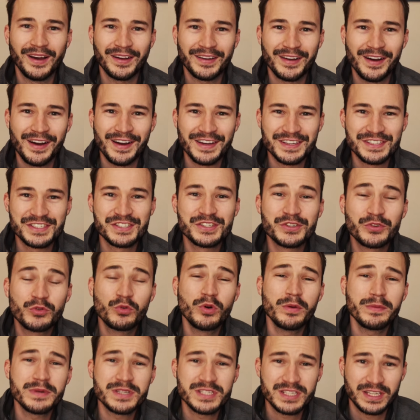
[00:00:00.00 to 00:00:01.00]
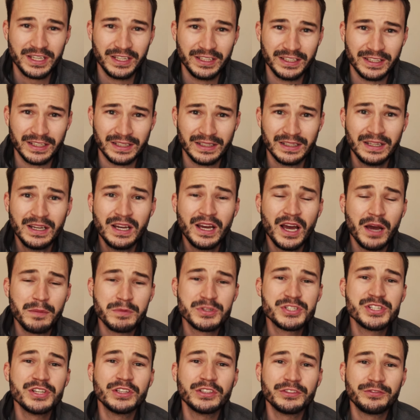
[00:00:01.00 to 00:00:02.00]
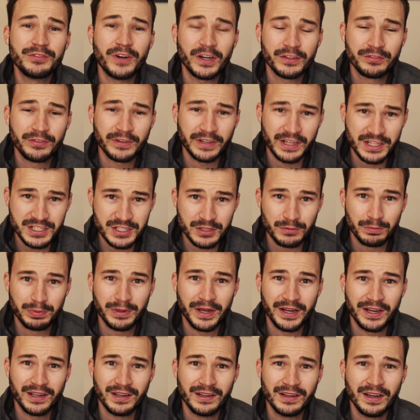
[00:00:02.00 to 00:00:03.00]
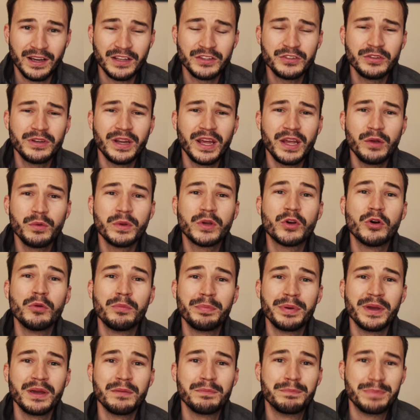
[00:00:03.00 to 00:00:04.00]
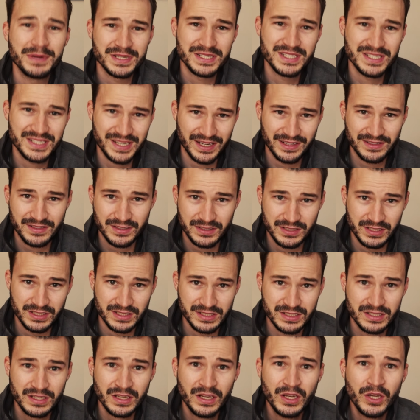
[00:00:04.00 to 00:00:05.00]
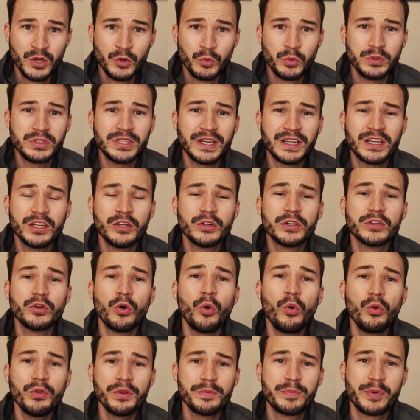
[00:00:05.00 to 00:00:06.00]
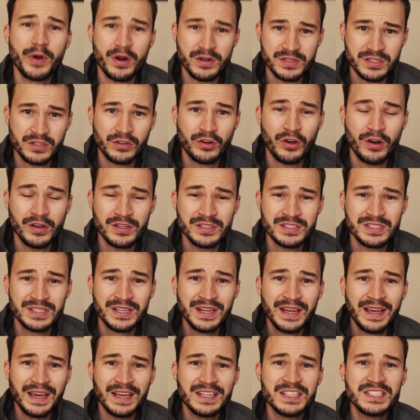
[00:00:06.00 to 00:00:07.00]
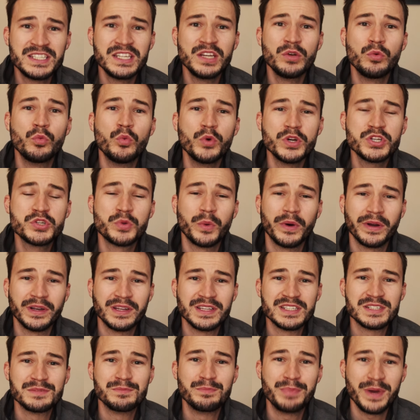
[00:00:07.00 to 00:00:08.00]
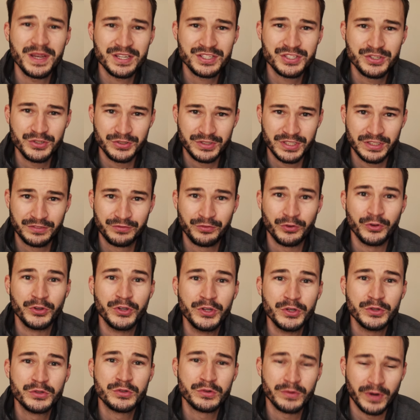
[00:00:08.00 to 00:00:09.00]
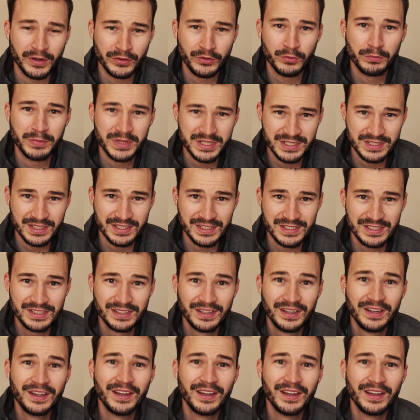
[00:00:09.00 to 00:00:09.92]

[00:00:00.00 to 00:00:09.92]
Hi guys, Kobus Kühn here. I'm a certified financial planner and today we compare business entities. We take a look at all the pros and cons and see which one is best suited for you to run your business.